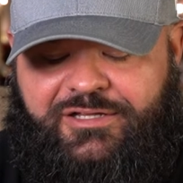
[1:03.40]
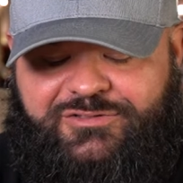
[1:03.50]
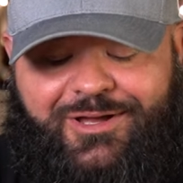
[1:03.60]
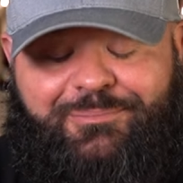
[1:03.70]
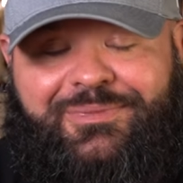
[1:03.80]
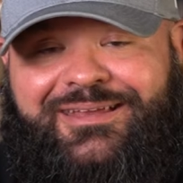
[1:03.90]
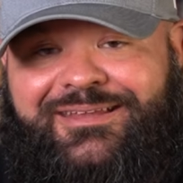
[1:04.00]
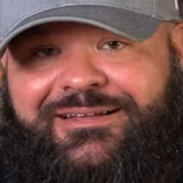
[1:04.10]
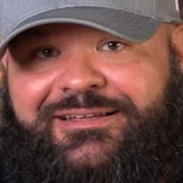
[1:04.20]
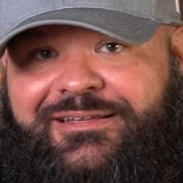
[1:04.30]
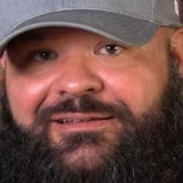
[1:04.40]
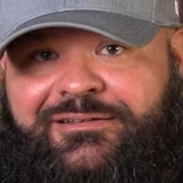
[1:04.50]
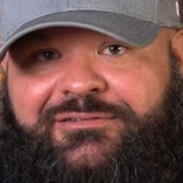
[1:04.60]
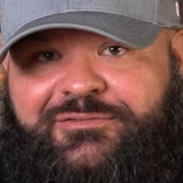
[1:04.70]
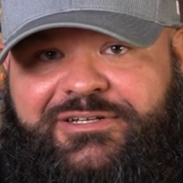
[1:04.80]
So I immediately
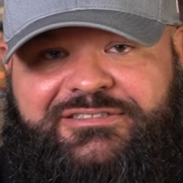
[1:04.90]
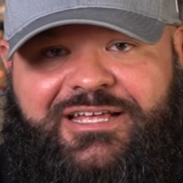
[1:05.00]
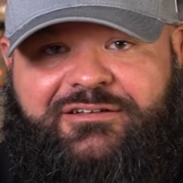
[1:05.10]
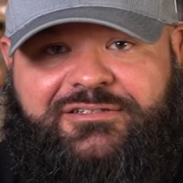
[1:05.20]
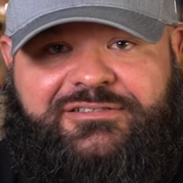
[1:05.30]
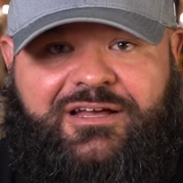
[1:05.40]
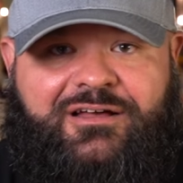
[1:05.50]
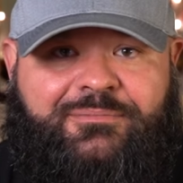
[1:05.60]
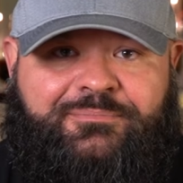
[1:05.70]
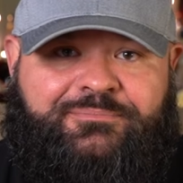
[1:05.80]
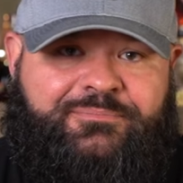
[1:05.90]
reached out to Tom